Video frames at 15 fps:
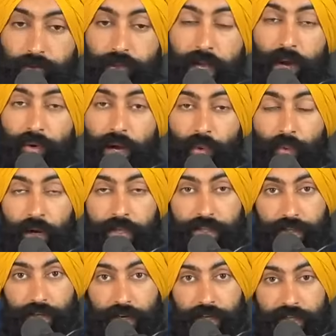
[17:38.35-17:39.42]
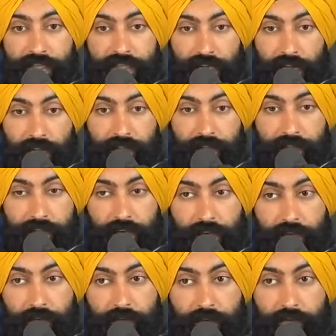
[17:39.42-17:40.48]
Now, I want you to understand this
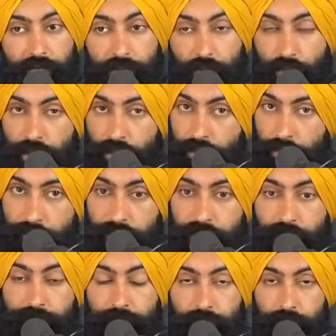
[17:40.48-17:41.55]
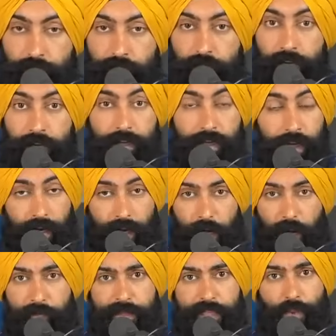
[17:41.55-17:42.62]
and do it a little bit differently. Yeah,
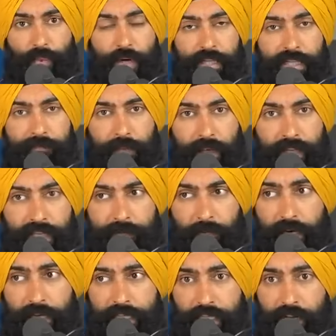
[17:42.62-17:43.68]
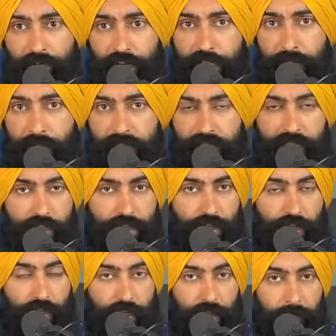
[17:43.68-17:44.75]
obviously work to spend less money. See if there's places that you
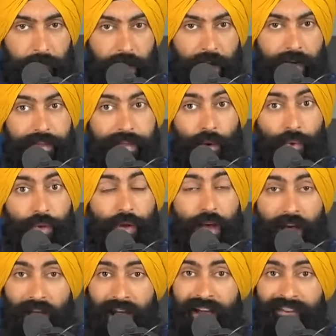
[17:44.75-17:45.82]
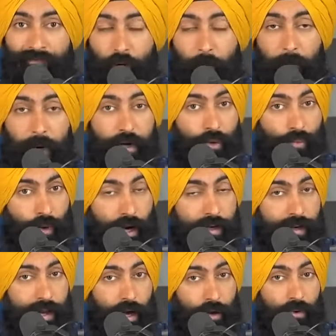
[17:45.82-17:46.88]
can cut back. That way you have more money right
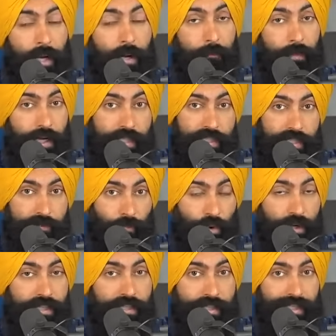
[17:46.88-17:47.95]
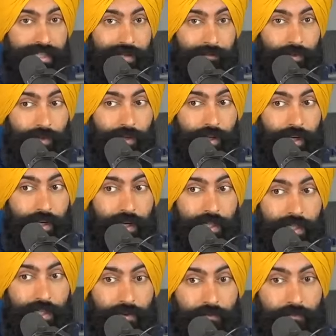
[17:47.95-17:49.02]
now because it's more accessible
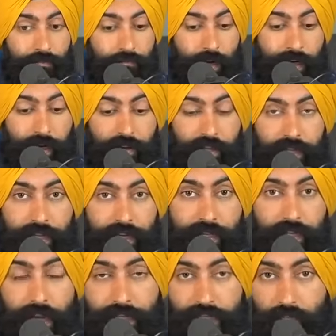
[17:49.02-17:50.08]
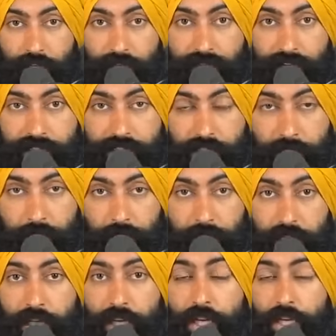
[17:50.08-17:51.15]
to pay down the debt and start investing the
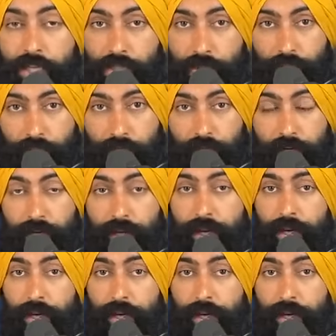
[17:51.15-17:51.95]
money sooner.